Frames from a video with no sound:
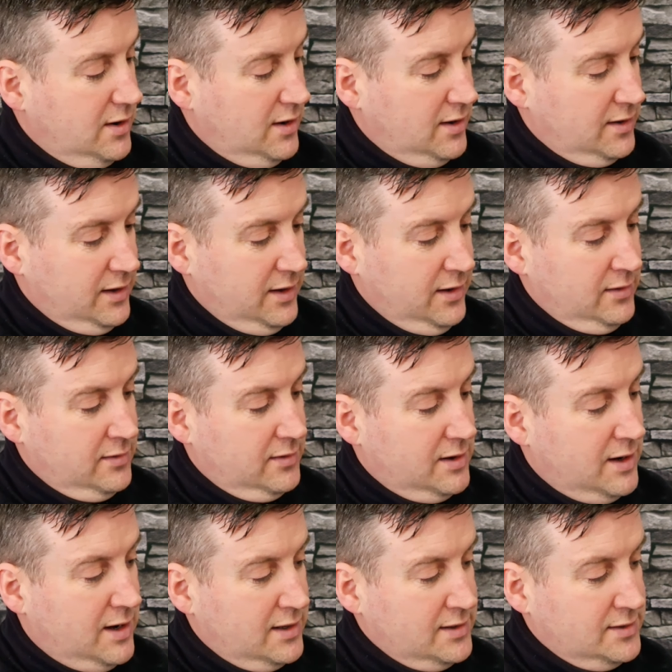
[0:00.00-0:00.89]
and
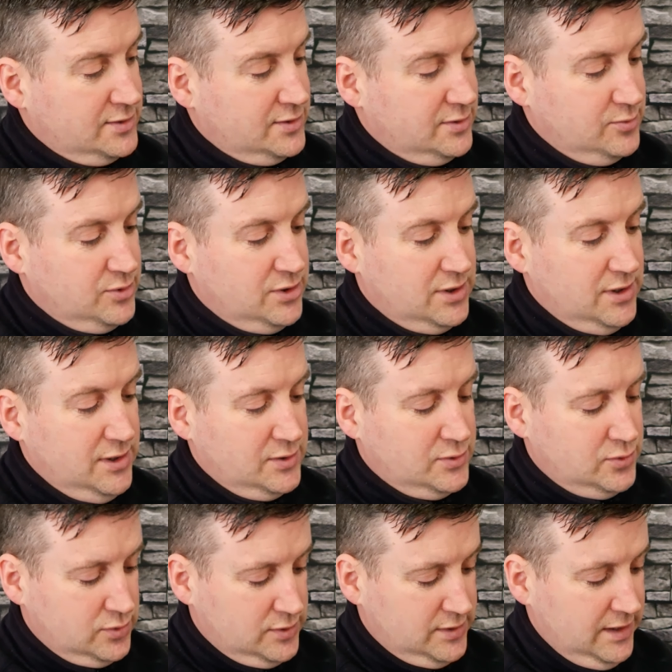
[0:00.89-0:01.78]
adding some
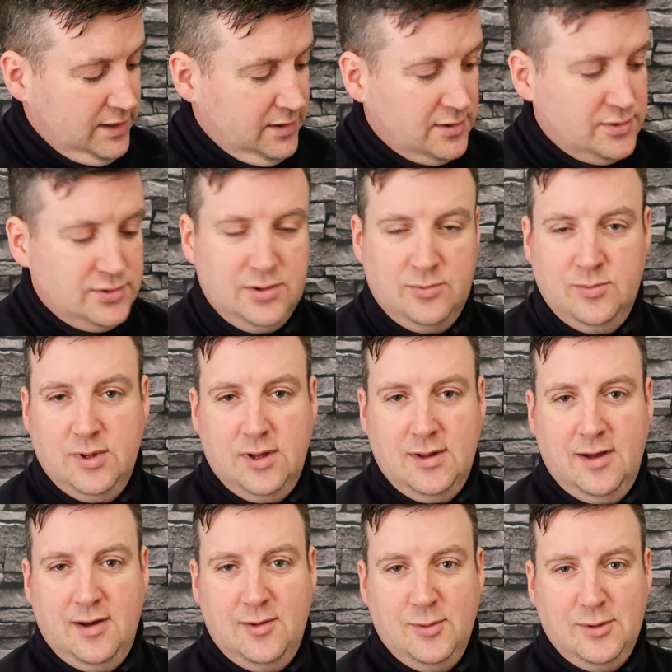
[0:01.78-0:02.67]
chorizo to it or something
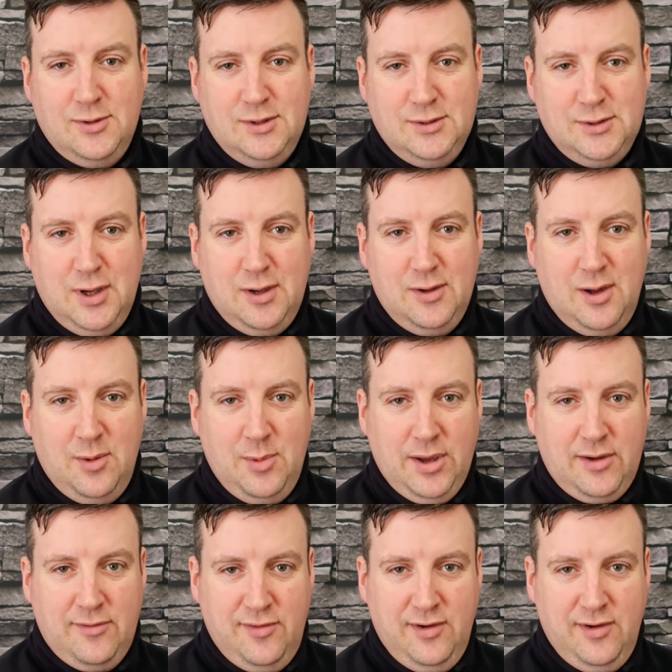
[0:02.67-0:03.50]
like that, which is a big